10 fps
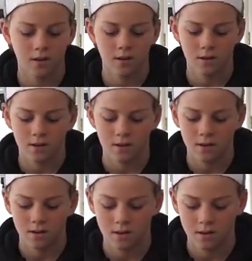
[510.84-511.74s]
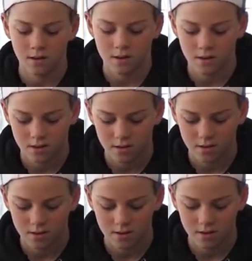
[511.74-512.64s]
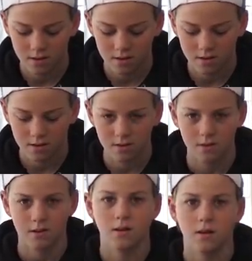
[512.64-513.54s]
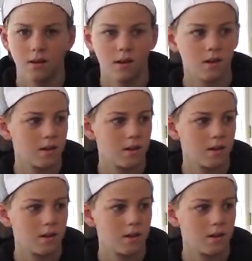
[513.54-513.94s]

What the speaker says: (silent)